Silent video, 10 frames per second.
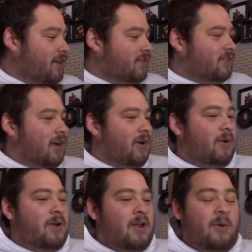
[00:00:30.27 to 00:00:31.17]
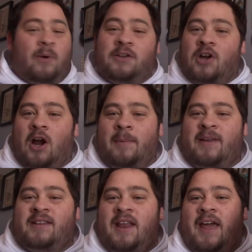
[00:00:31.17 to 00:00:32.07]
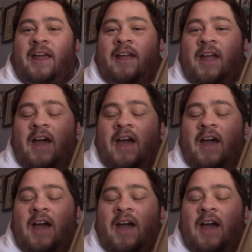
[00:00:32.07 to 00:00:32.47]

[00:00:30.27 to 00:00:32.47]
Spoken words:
So, went to Arby's today.